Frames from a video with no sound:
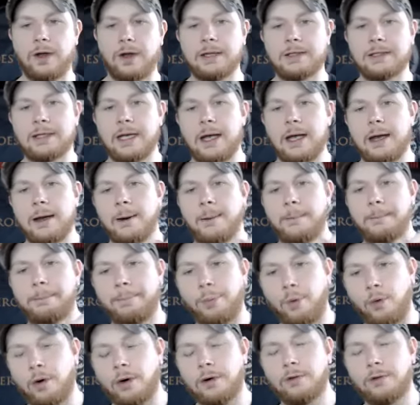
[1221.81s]
it's
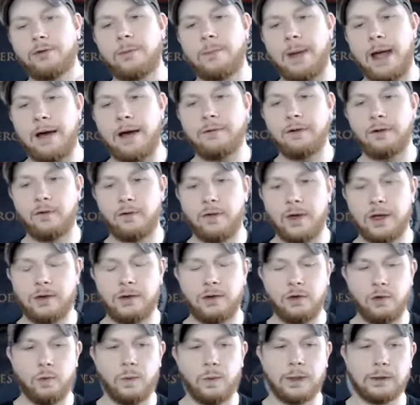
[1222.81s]
born from having
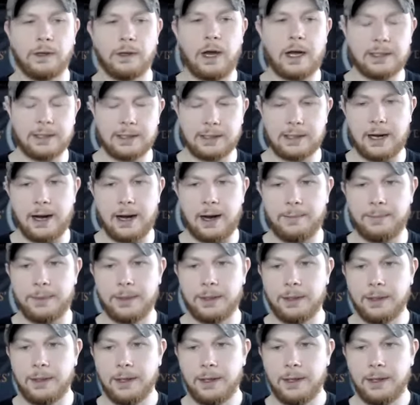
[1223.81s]
faith you will not stop.